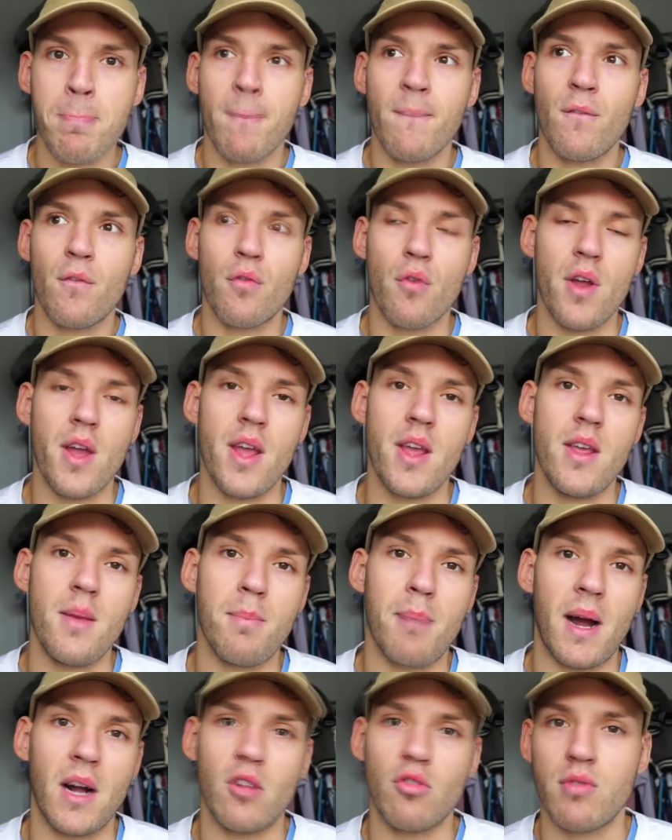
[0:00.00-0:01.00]
free
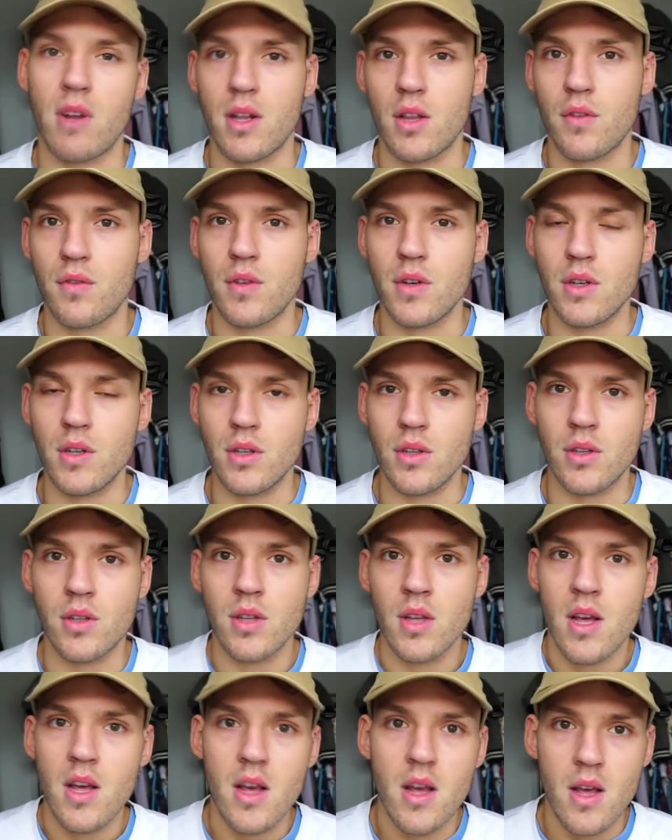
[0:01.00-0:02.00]
bank
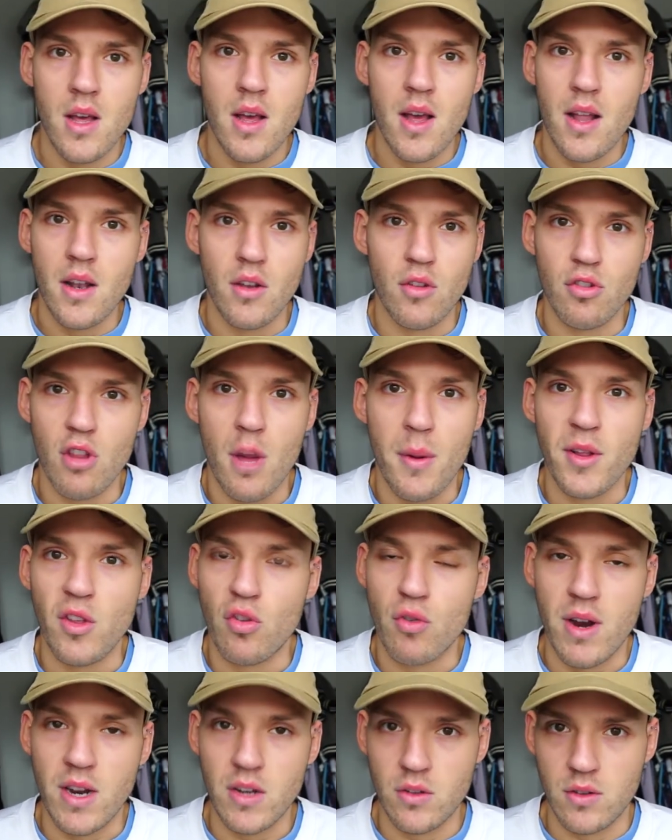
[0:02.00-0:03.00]
transfers. There's no
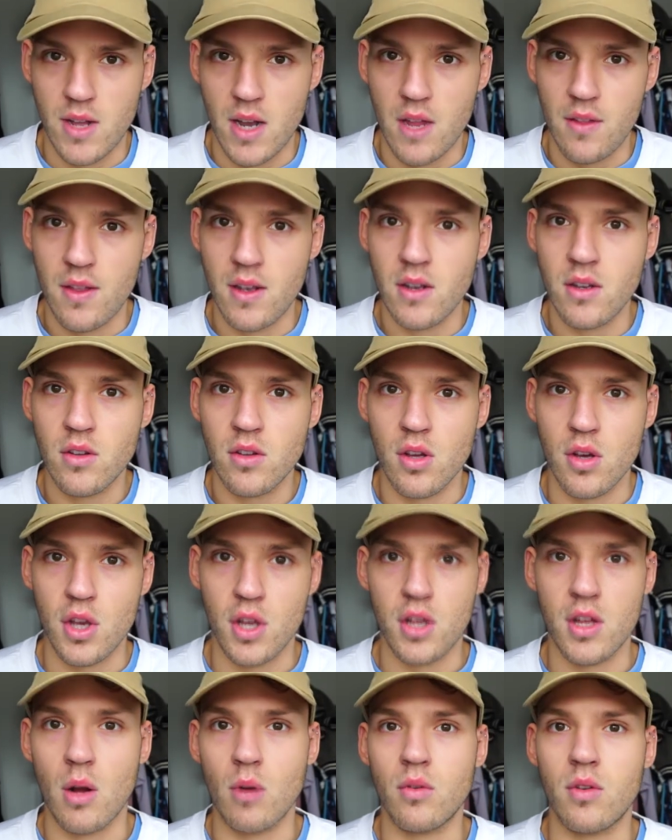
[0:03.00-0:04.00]
interest in anything, so you
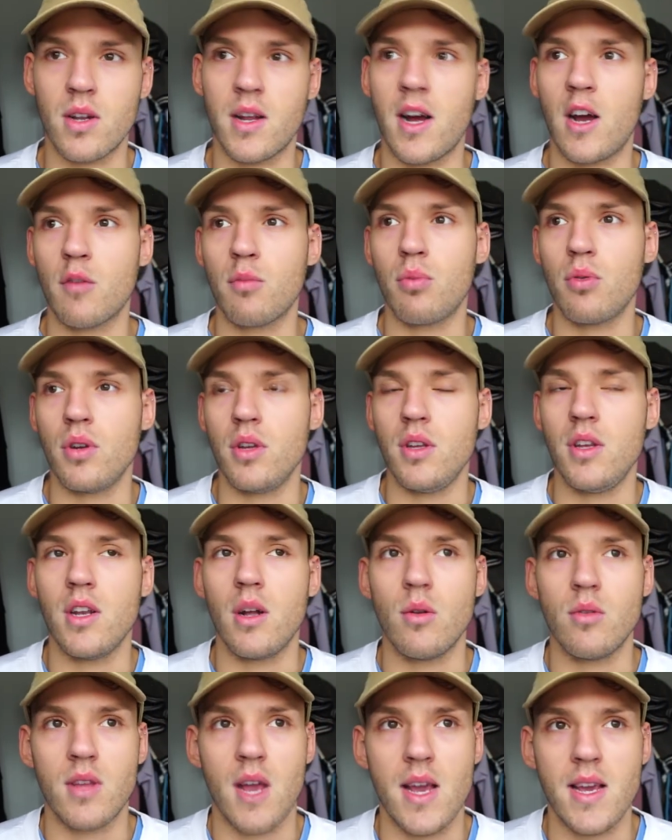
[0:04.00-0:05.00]
can go to the cash point,
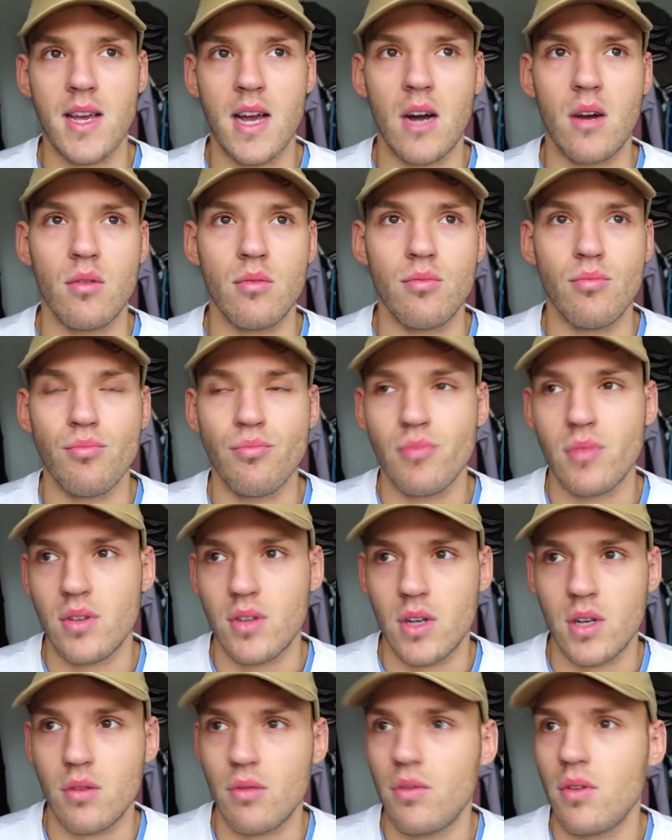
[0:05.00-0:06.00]
take out,
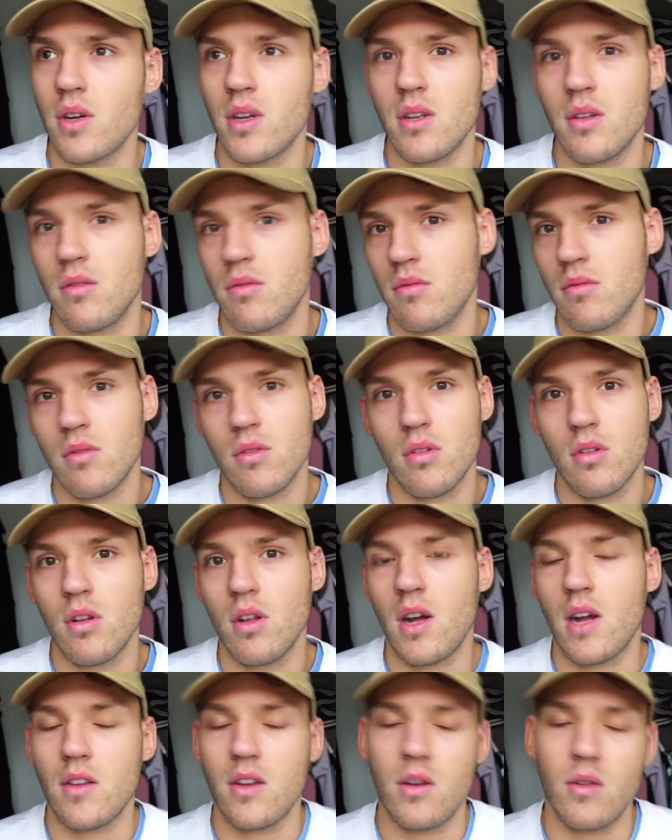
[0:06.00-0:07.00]

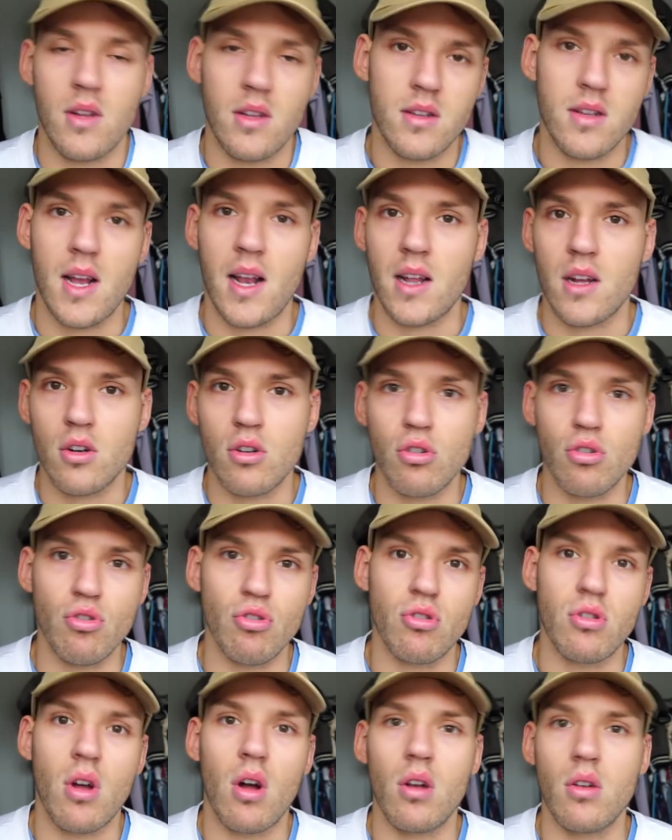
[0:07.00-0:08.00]
let's say like
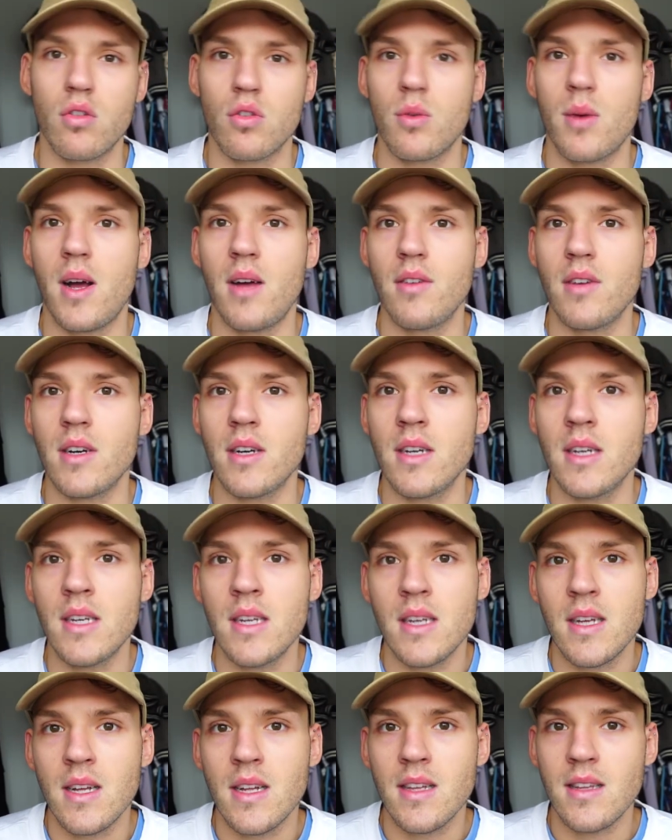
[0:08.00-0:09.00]
$100 or whatever,
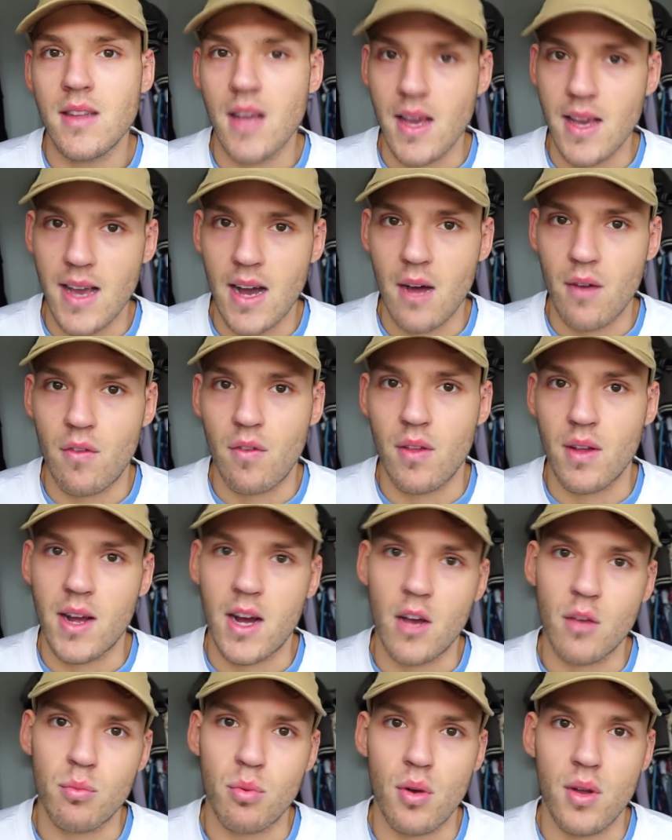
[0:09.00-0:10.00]
take it out from the
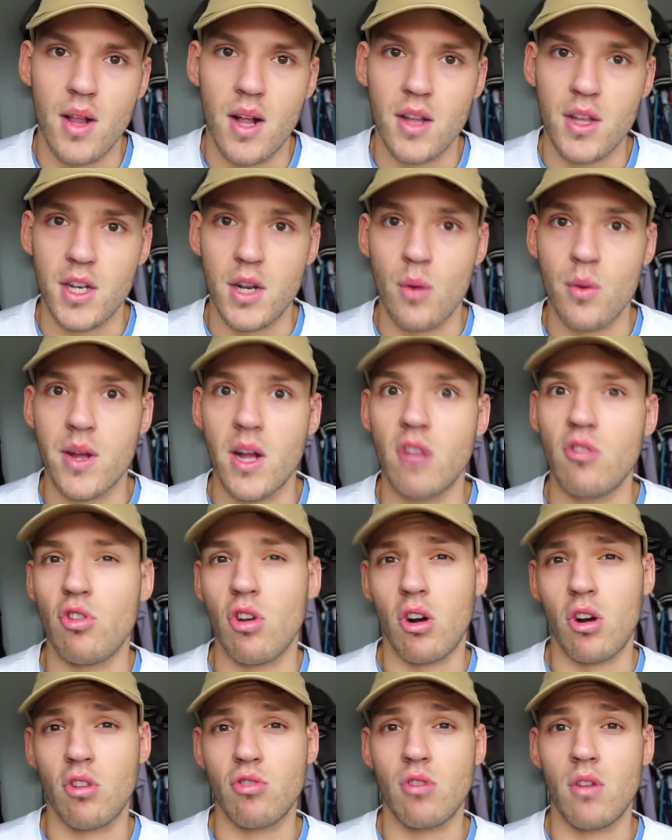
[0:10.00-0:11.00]
cash point and you don't get
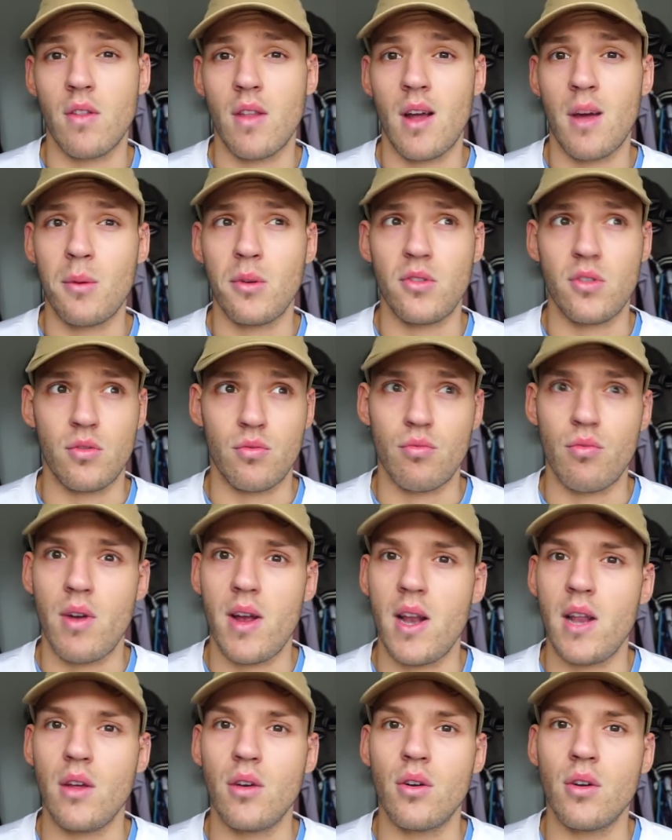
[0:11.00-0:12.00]
charged on that, which is
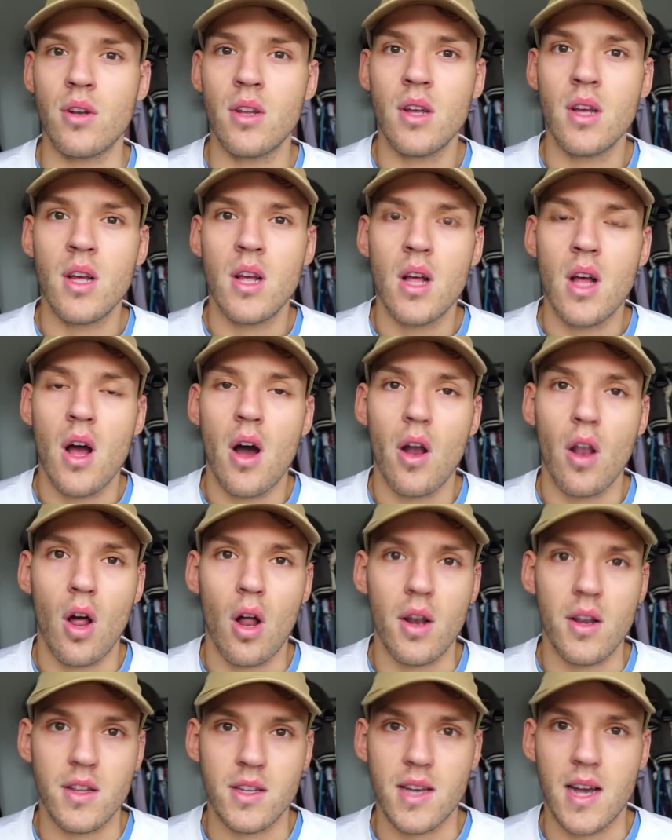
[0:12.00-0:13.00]
really good. A lot
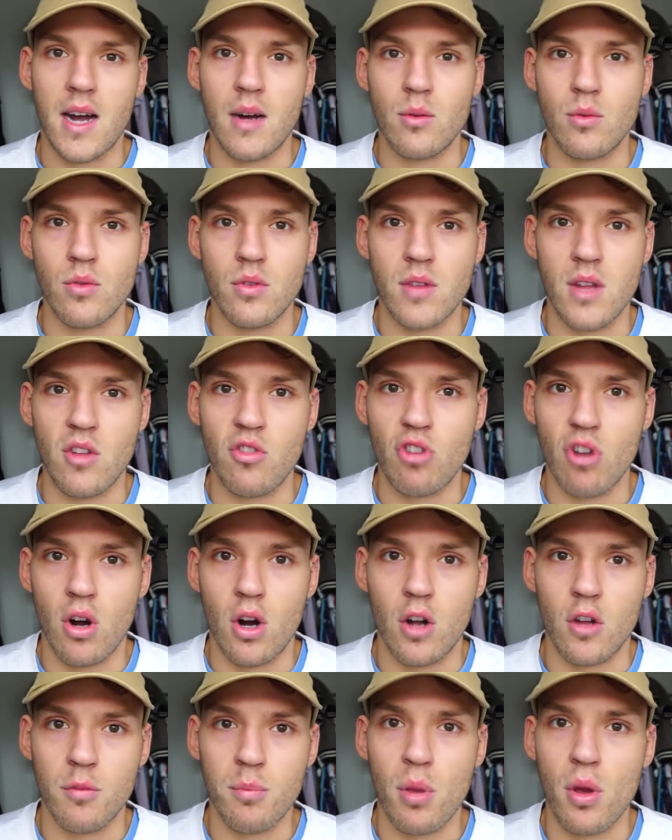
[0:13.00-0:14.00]
of these accounts, they
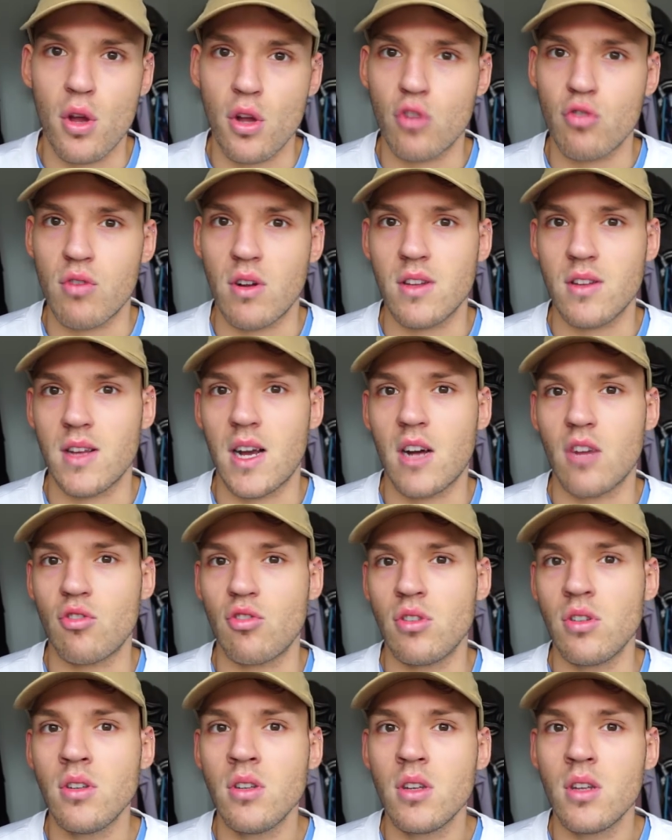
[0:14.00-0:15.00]
charge per
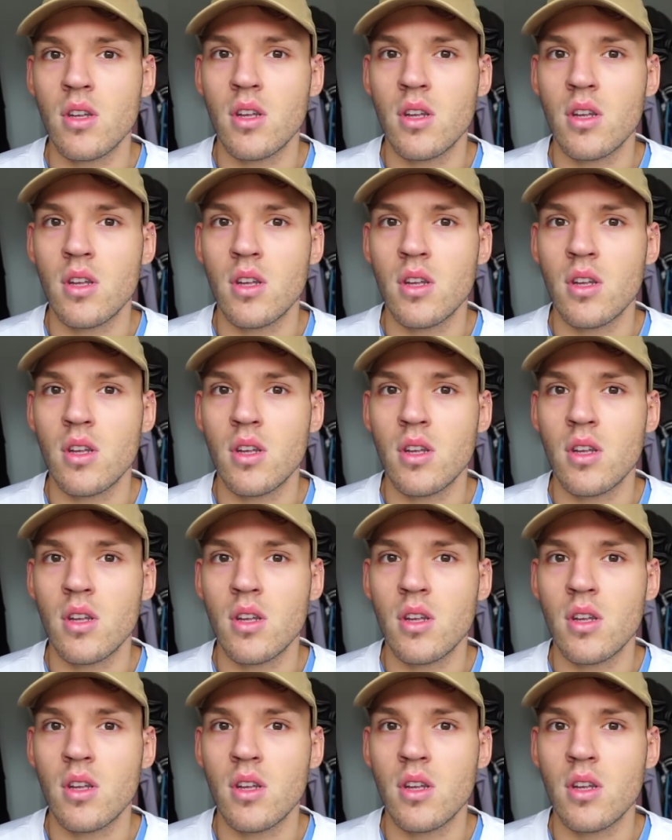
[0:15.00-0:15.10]
transaction.